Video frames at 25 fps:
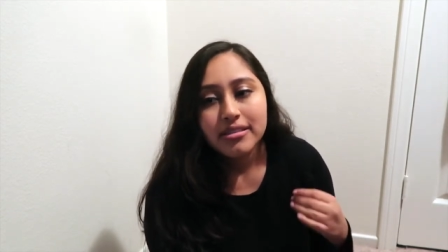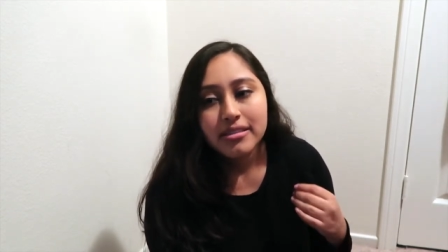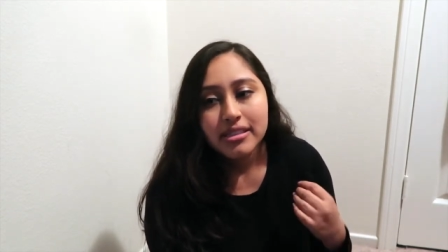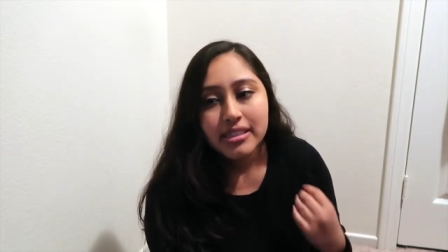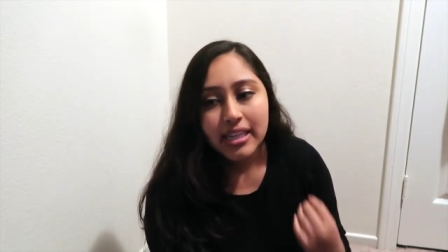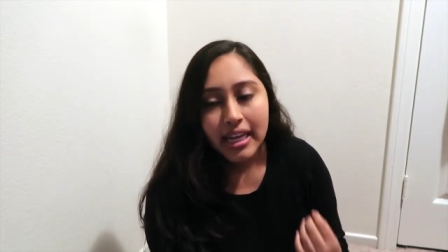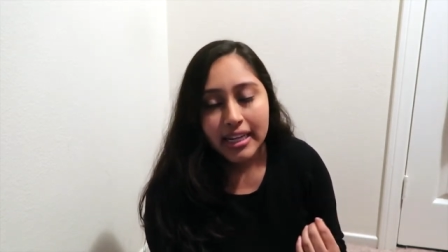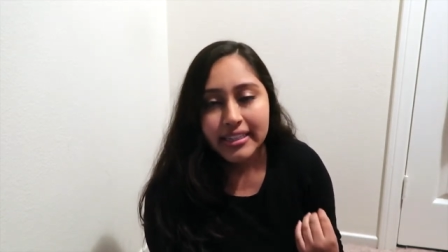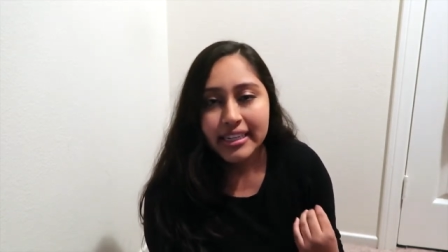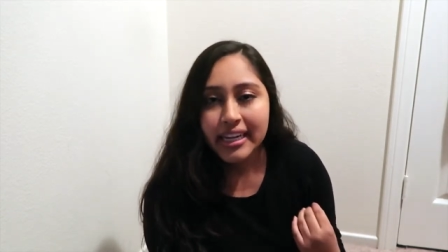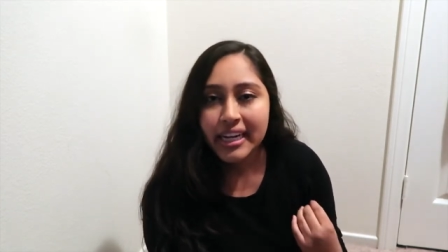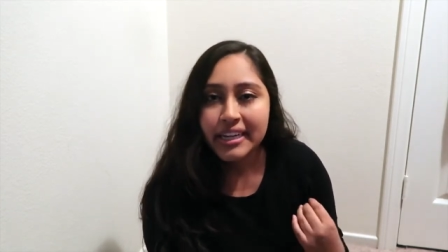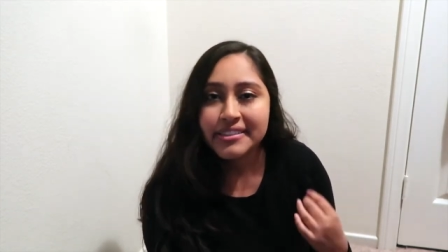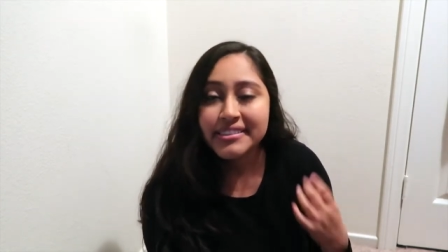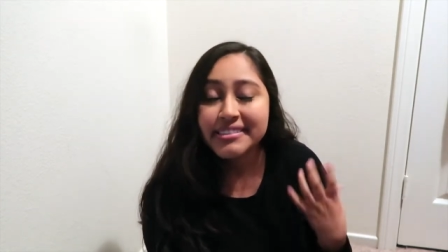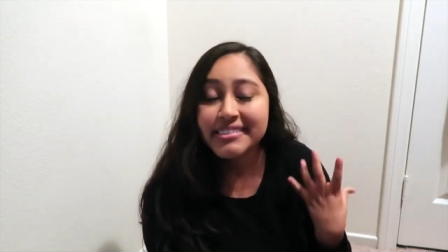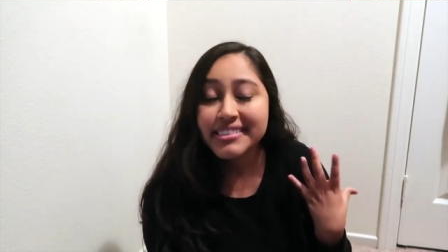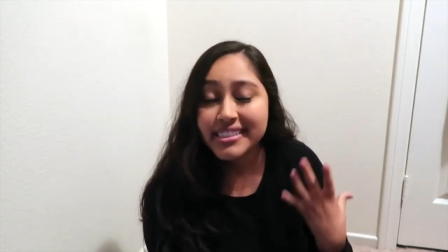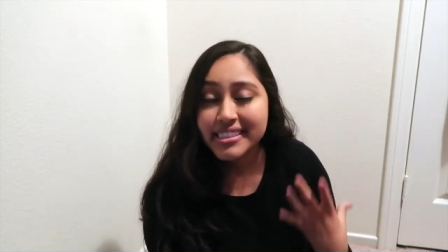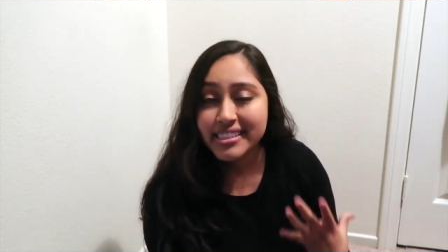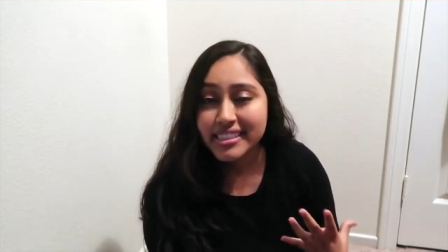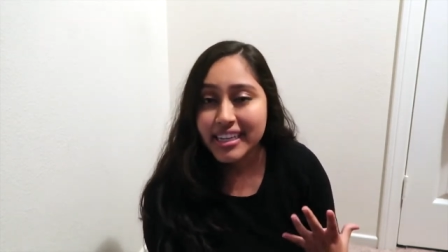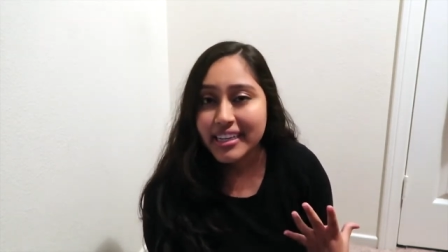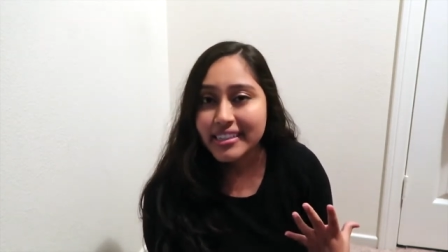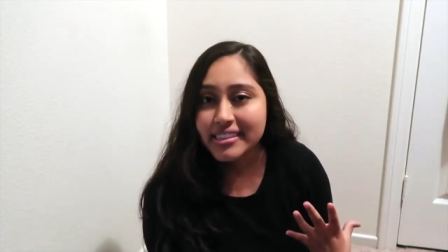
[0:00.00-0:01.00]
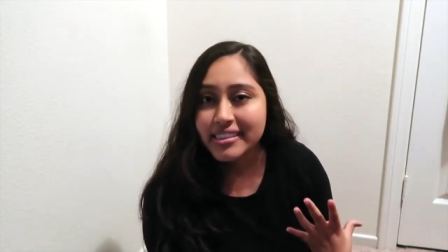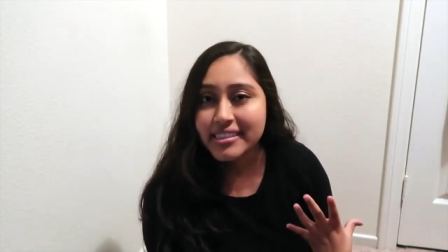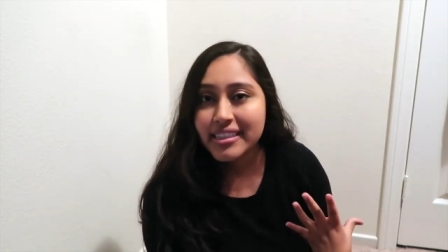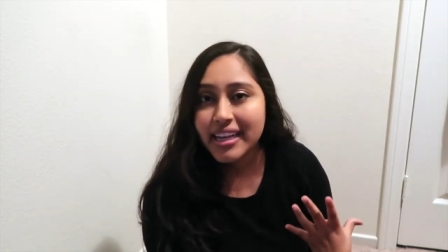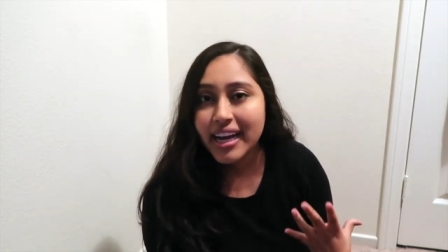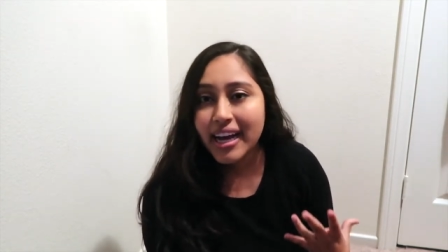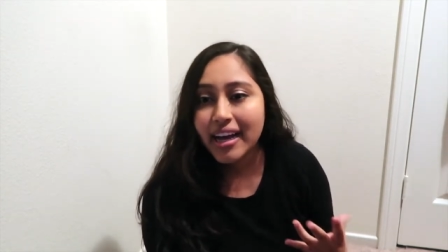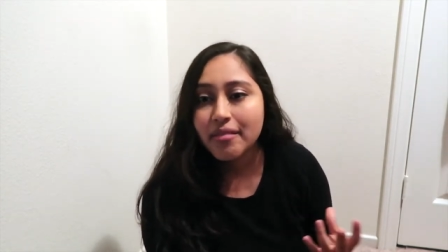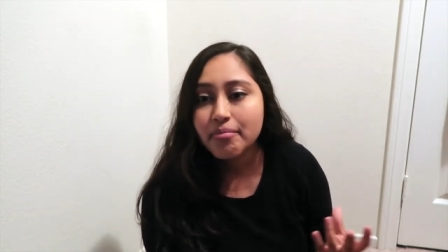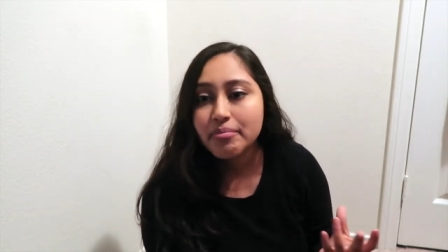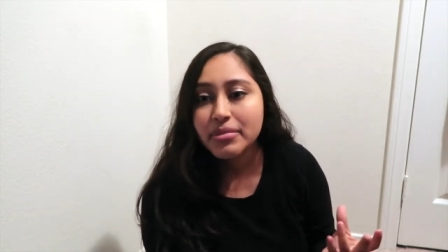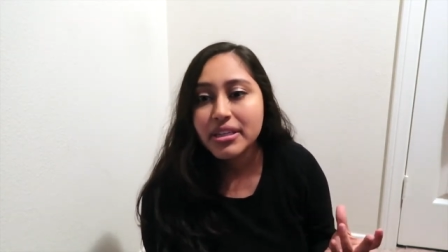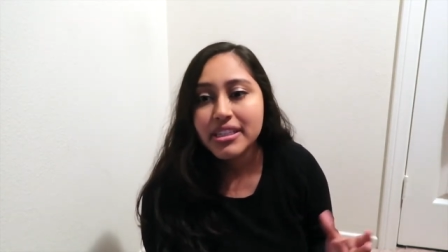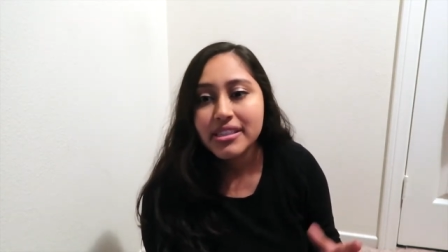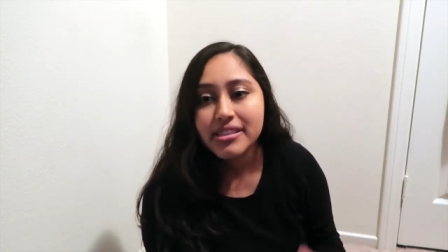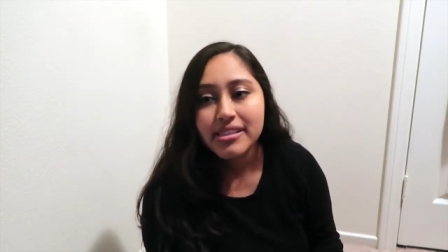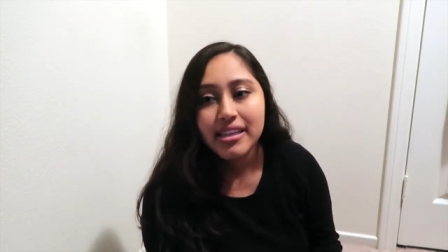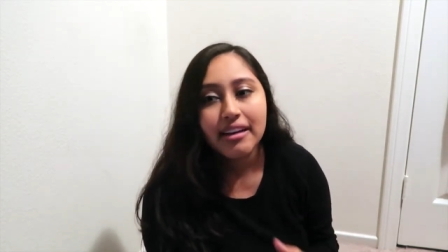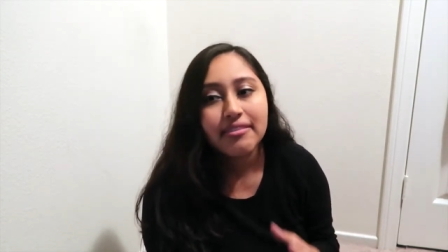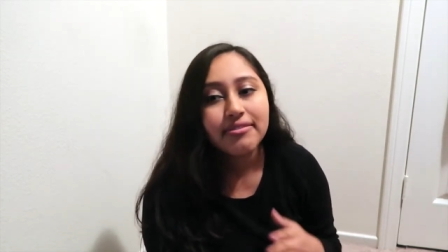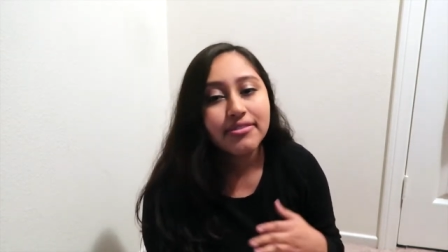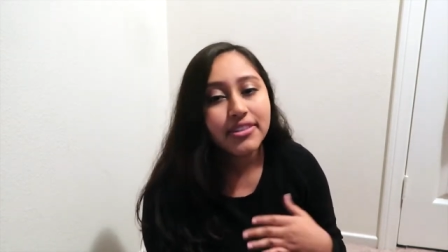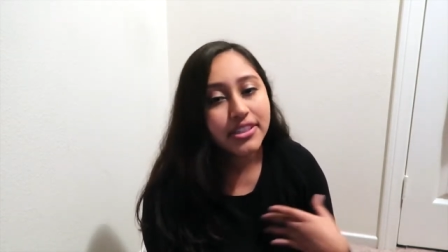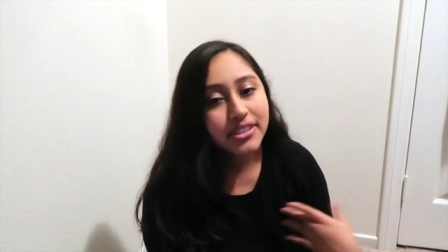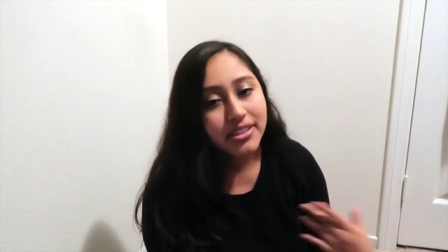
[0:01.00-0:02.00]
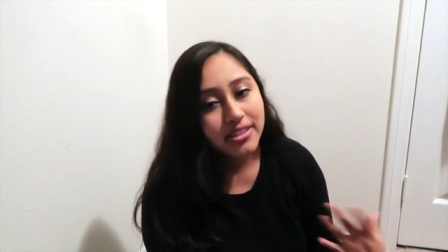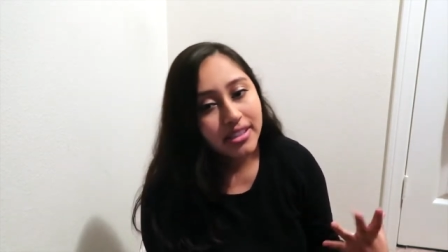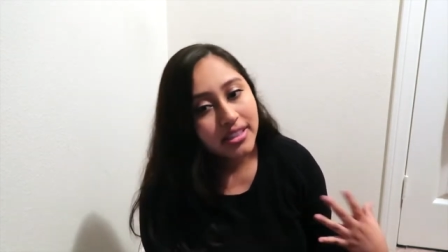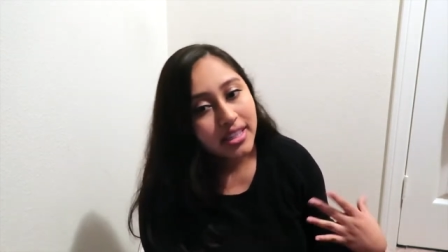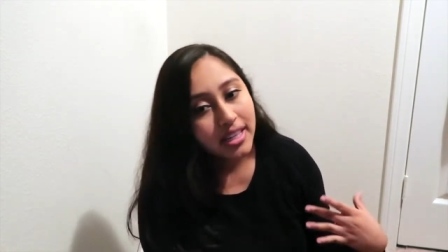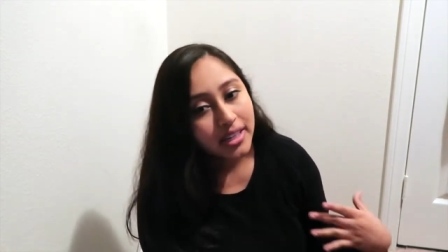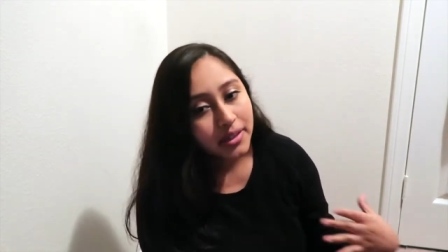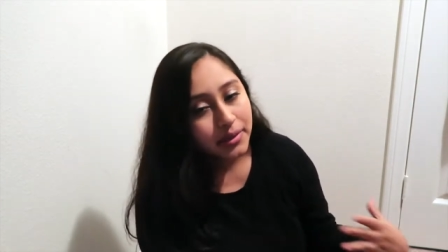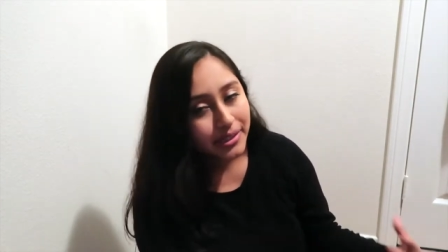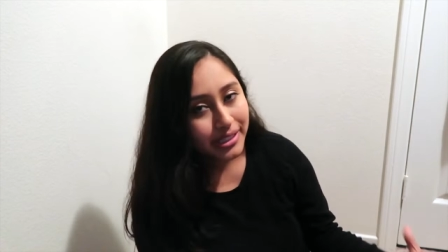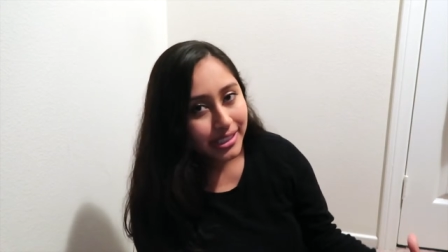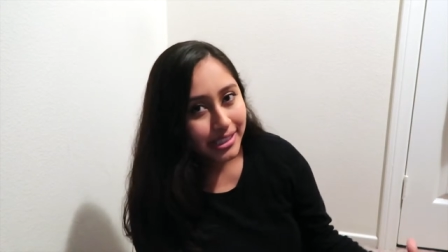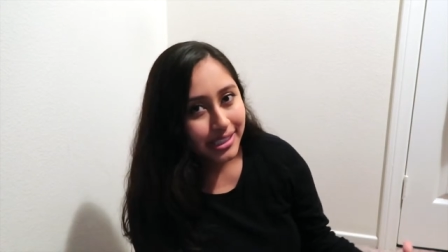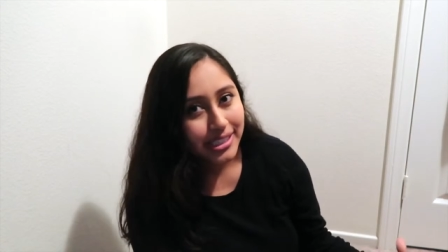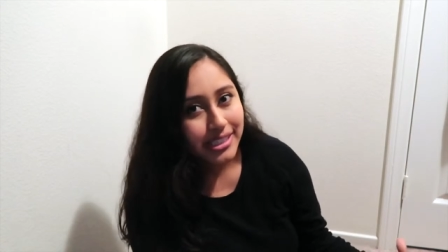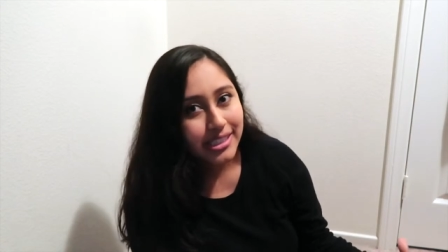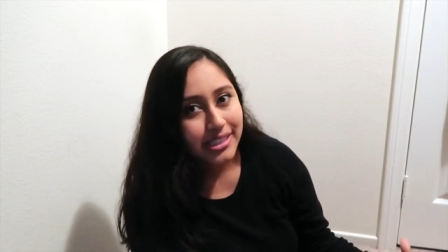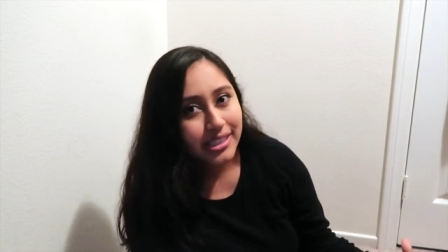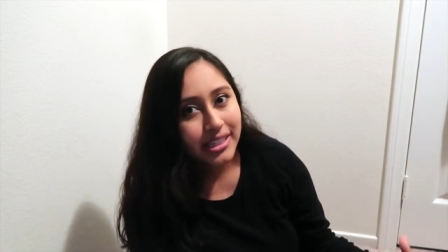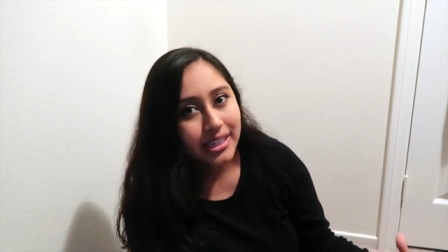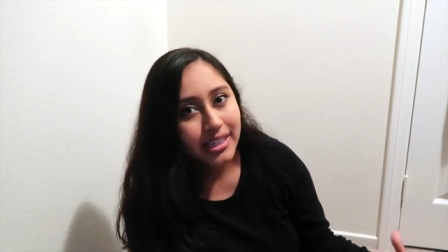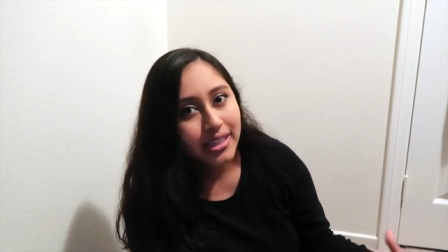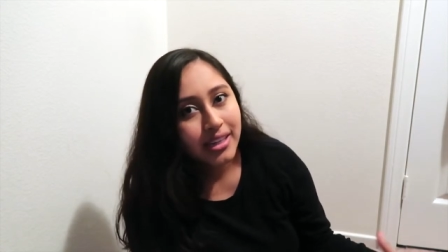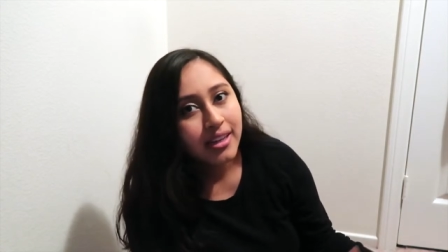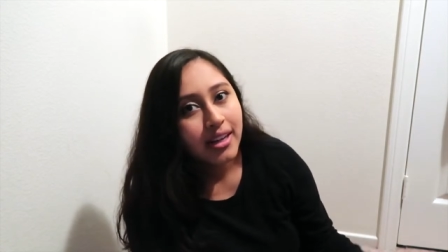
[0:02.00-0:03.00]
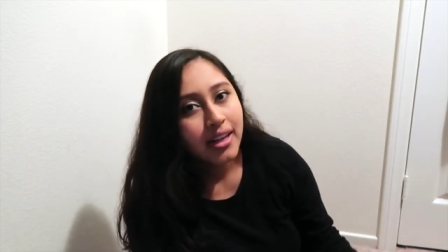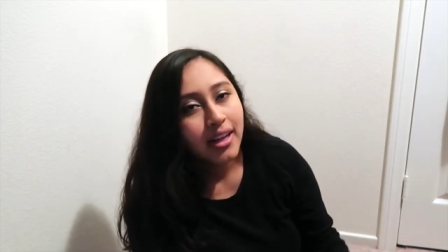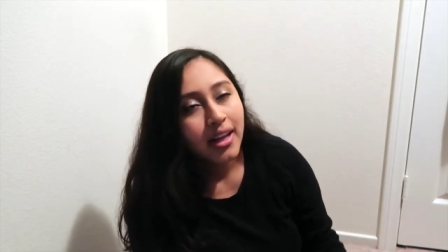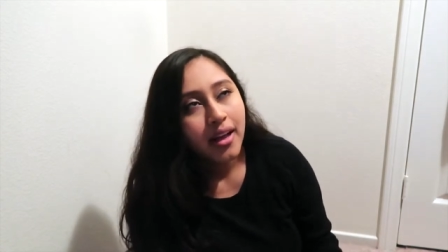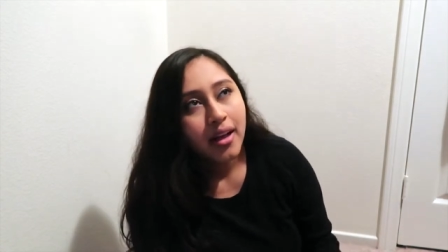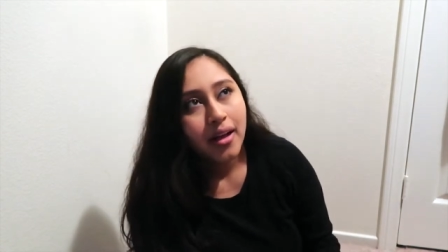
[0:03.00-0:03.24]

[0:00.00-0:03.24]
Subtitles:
sat down and decided that, because at first I thought it was teething,